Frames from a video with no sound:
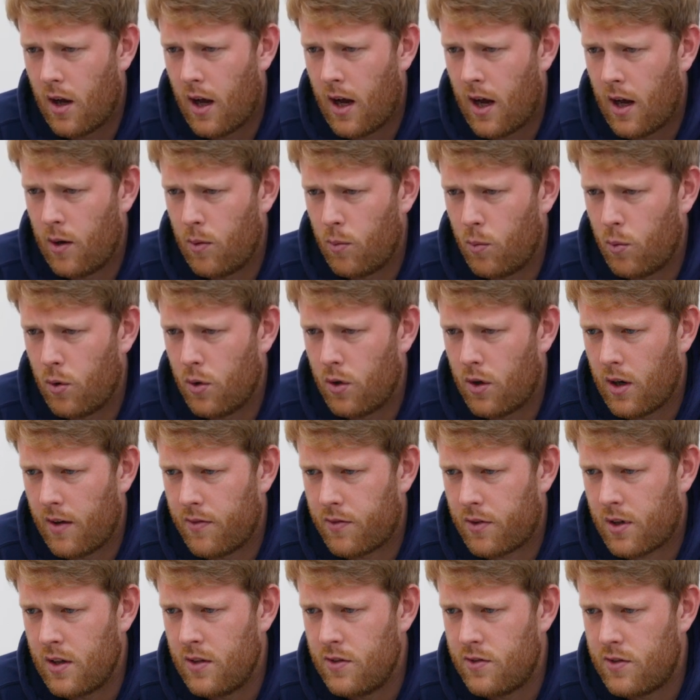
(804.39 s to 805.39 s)
and would
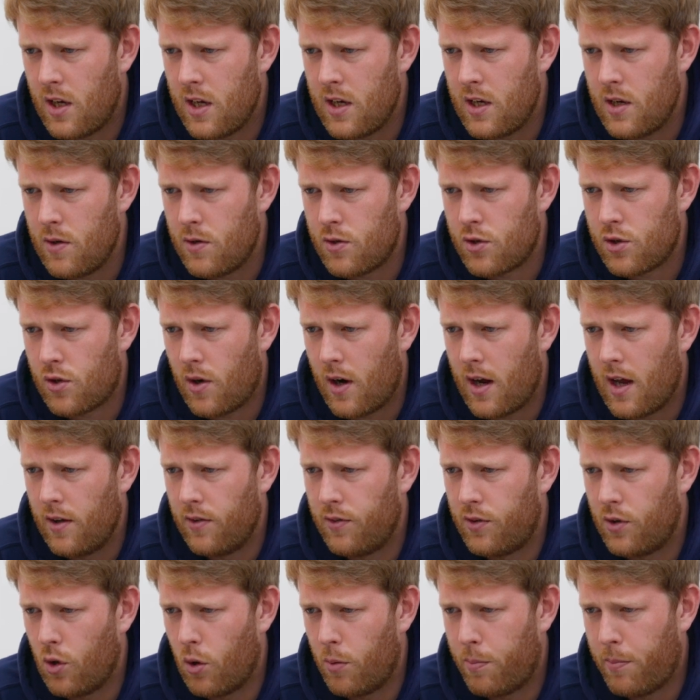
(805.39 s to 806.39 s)
have continued straight
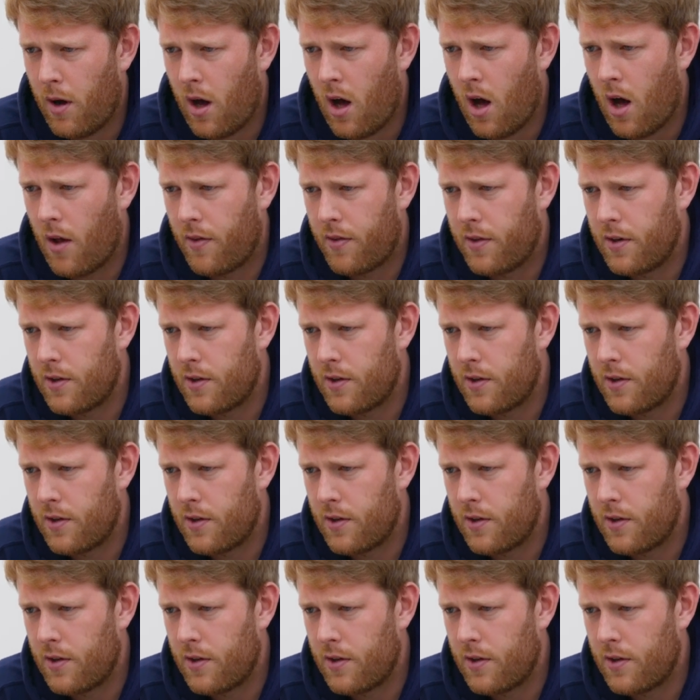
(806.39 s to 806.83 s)
into your path.